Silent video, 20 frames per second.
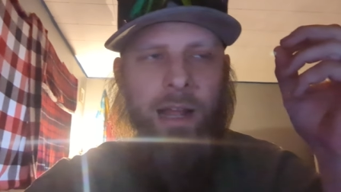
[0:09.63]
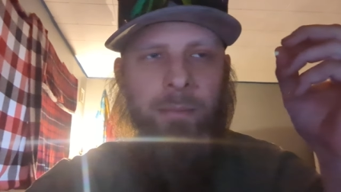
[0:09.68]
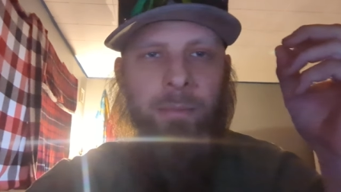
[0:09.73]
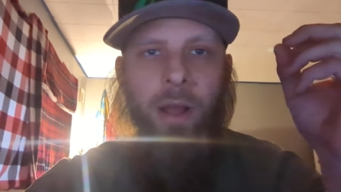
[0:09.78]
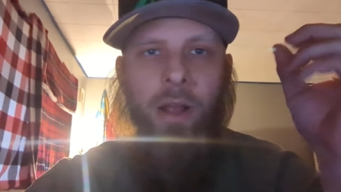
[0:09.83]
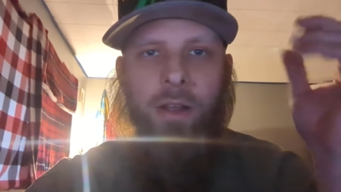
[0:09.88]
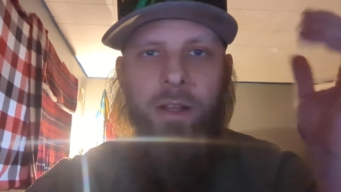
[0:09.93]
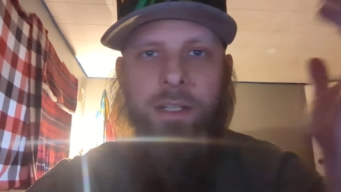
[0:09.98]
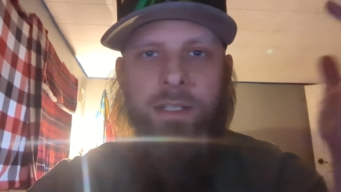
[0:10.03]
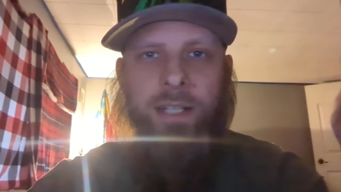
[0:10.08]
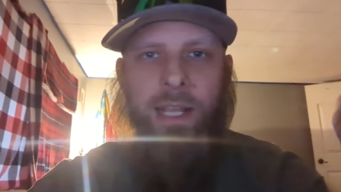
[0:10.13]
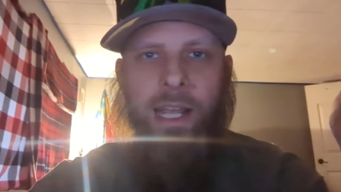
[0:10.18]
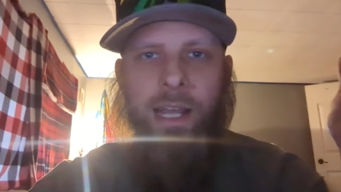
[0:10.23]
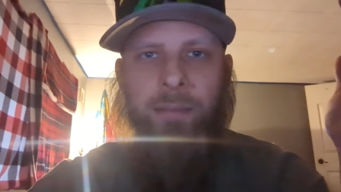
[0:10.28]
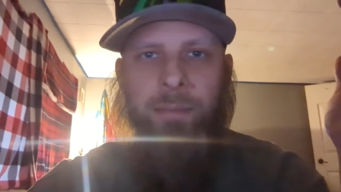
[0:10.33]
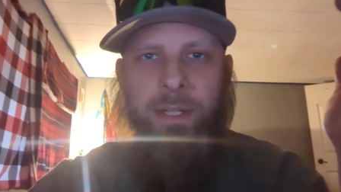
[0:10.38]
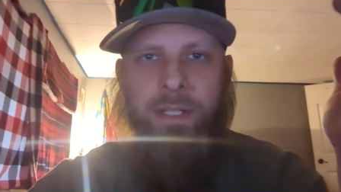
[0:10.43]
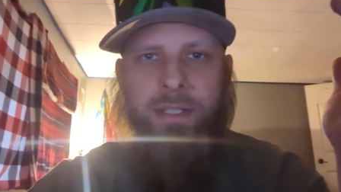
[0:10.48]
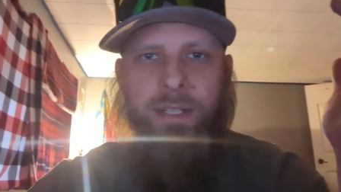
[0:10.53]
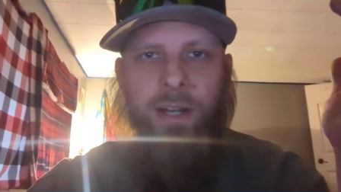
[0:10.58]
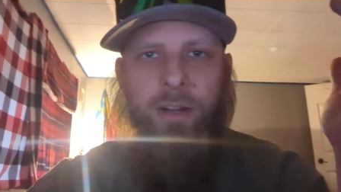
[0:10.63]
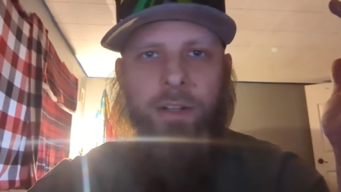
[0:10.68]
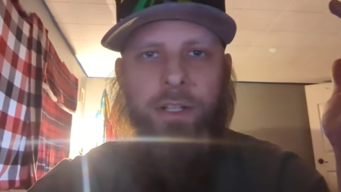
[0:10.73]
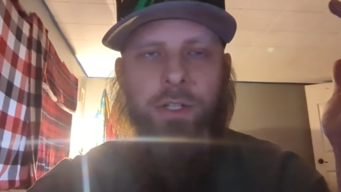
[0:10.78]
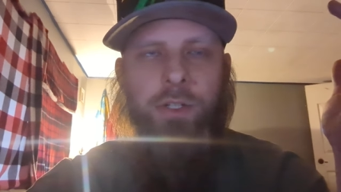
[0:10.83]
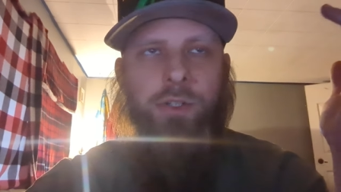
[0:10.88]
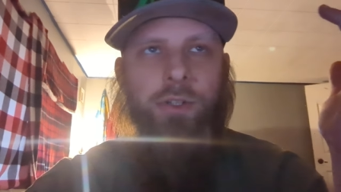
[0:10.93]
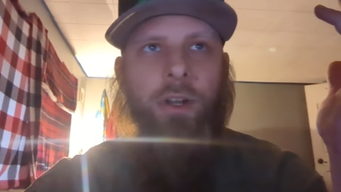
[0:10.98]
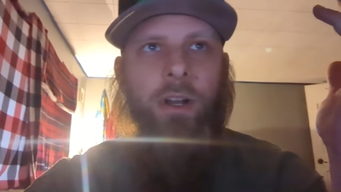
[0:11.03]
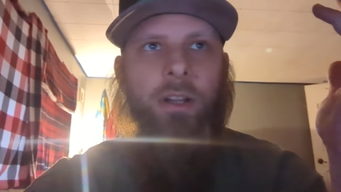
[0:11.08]
I'm not going to say I'm necessarily
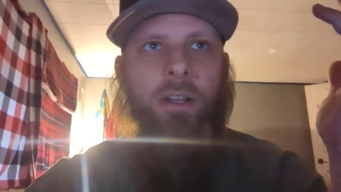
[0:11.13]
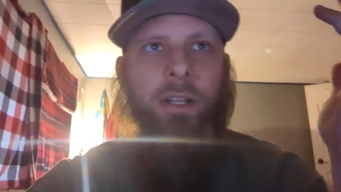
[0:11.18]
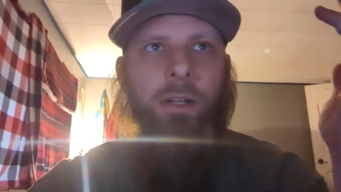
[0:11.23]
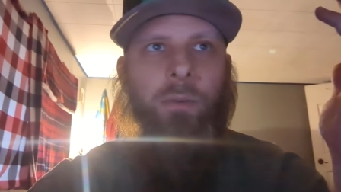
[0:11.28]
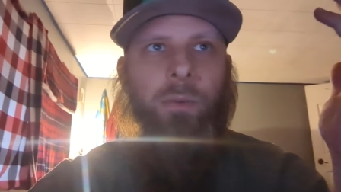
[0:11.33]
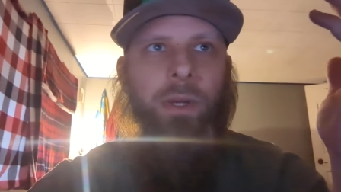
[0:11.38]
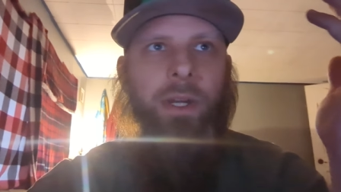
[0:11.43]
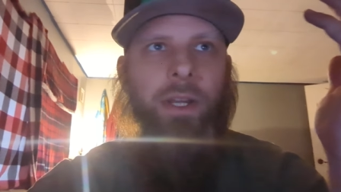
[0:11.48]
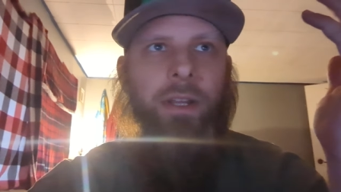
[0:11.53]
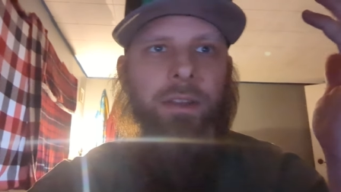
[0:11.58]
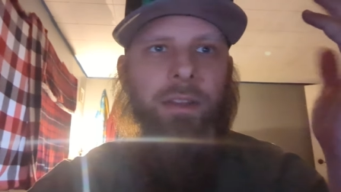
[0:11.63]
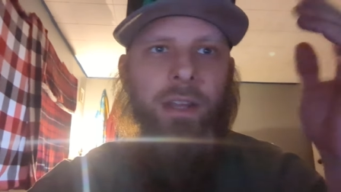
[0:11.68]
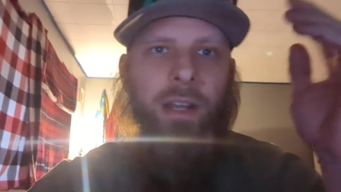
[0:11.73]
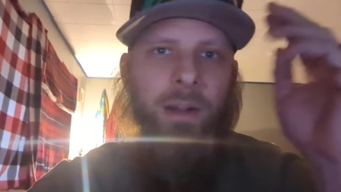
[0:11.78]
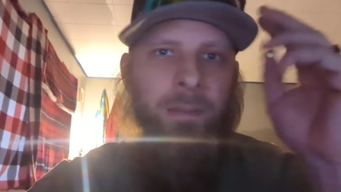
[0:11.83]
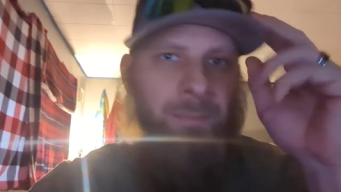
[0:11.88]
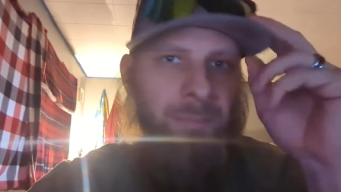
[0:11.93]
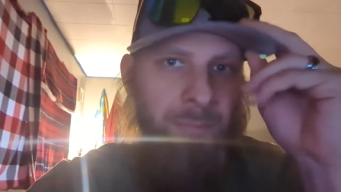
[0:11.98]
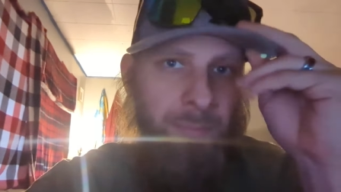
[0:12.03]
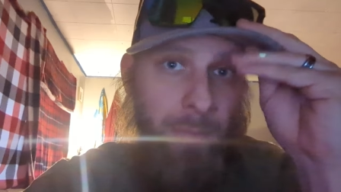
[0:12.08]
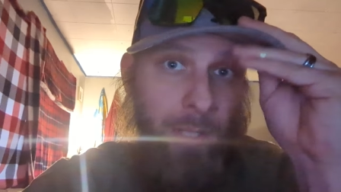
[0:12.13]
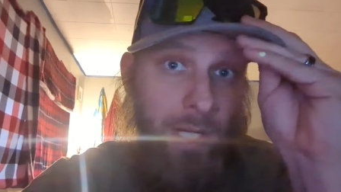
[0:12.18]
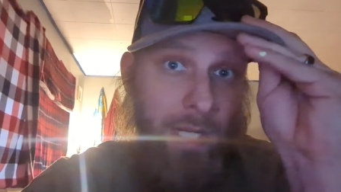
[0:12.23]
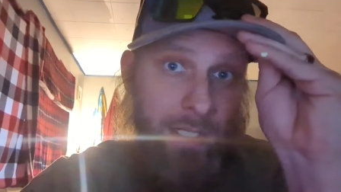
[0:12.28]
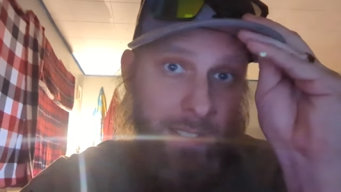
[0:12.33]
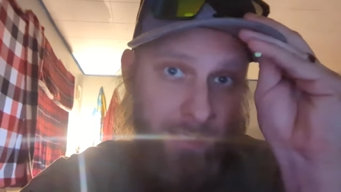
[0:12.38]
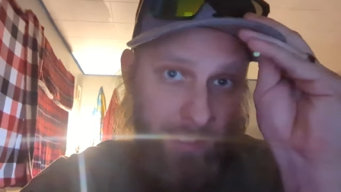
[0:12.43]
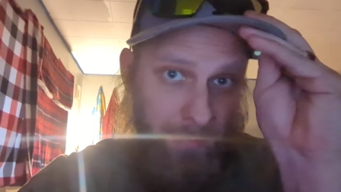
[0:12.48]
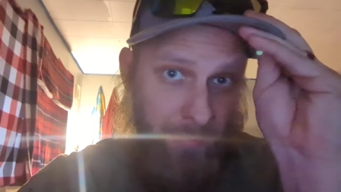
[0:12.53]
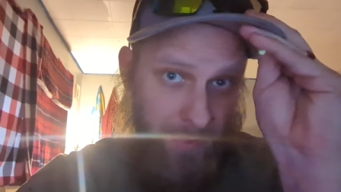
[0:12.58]
struggling with,
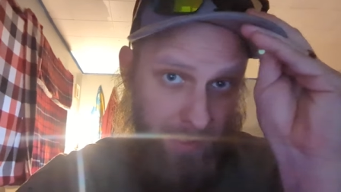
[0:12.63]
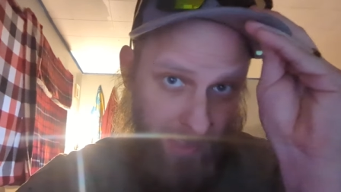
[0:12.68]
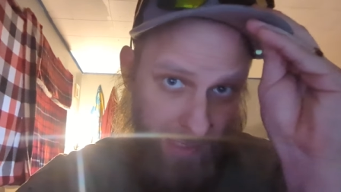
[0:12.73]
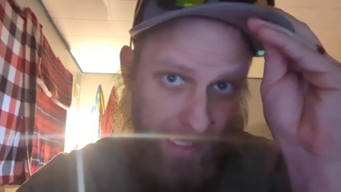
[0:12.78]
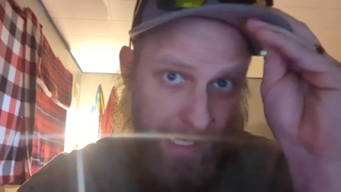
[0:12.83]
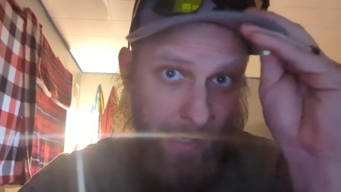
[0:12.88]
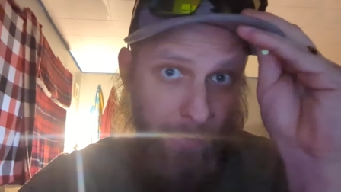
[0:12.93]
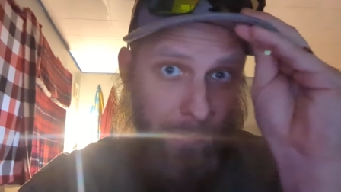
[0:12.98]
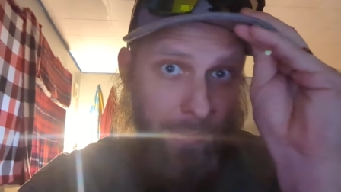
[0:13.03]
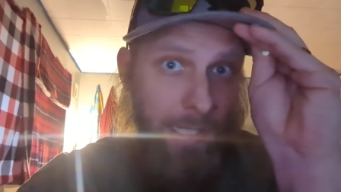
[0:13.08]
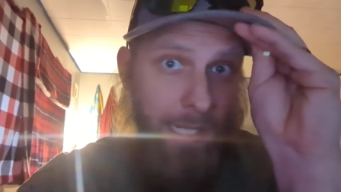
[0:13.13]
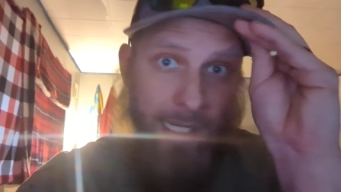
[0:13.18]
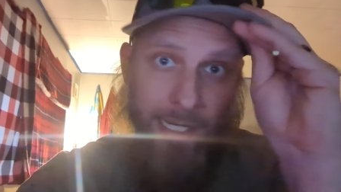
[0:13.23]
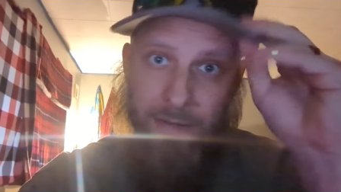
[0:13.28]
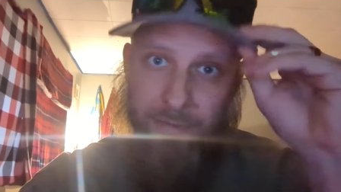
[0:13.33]
but something that I would like